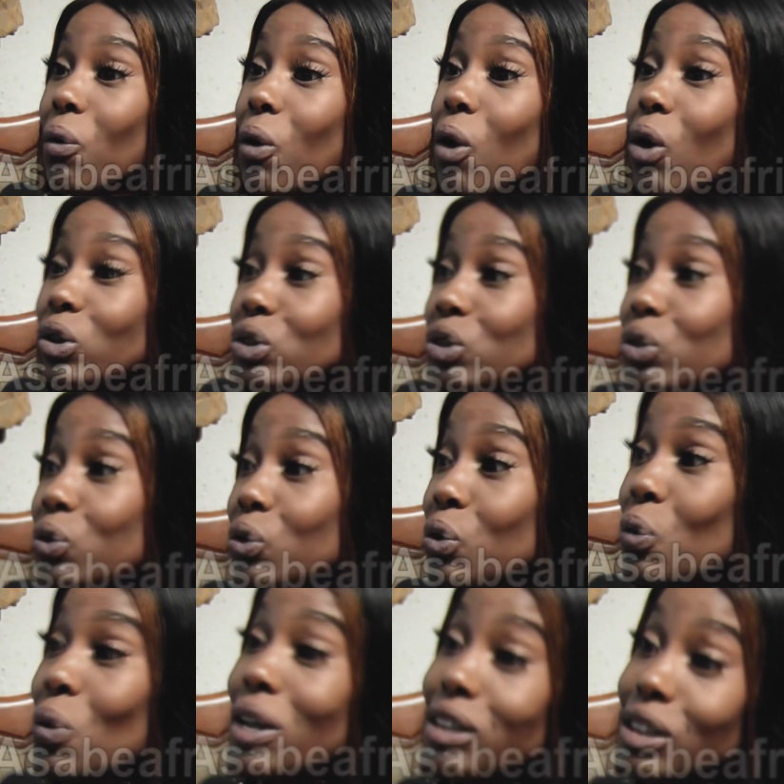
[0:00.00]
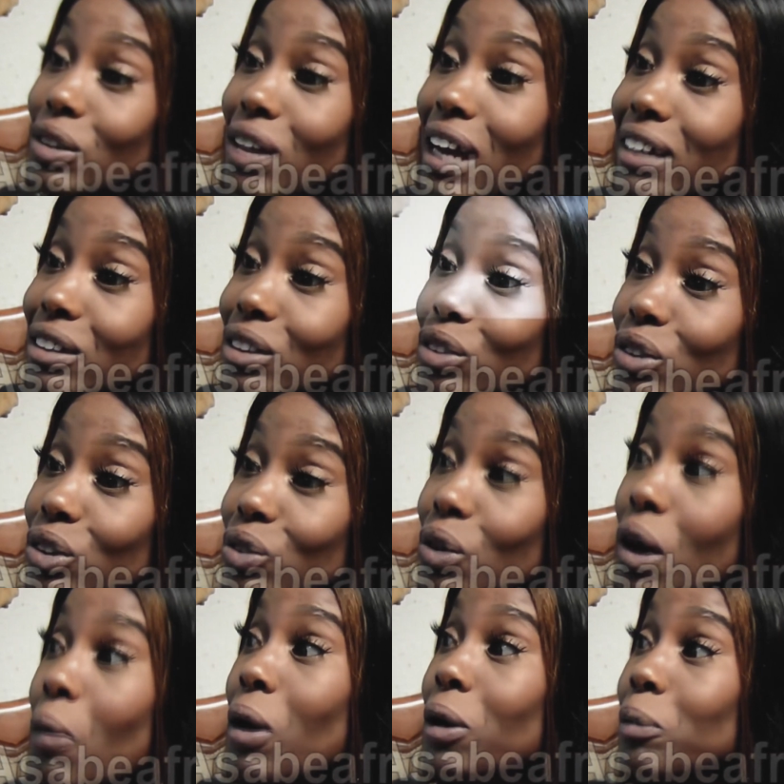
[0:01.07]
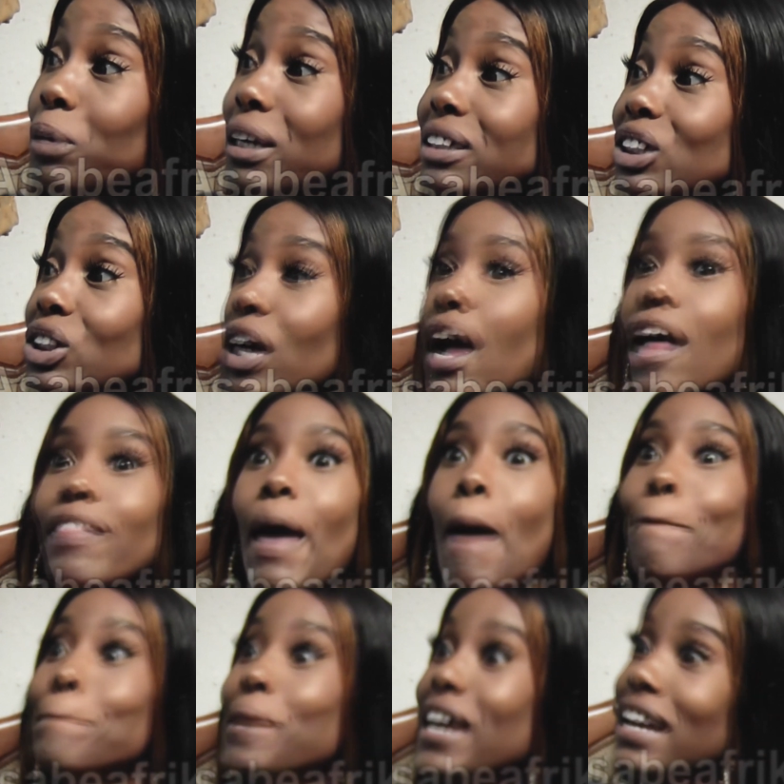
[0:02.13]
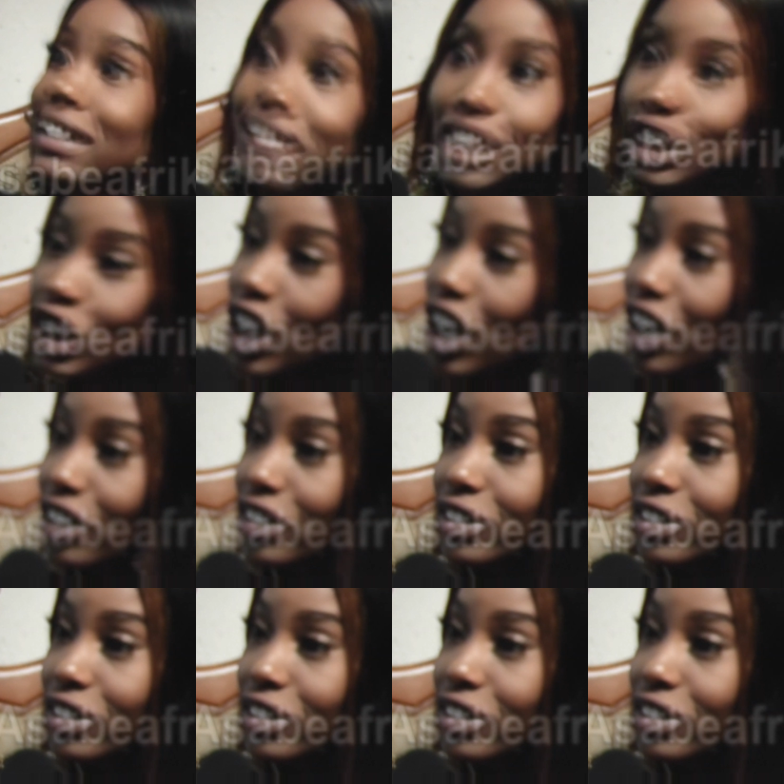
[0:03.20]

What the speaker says: Go to school. What do you like to do in school? I want to be a teacher. Then be a teacher.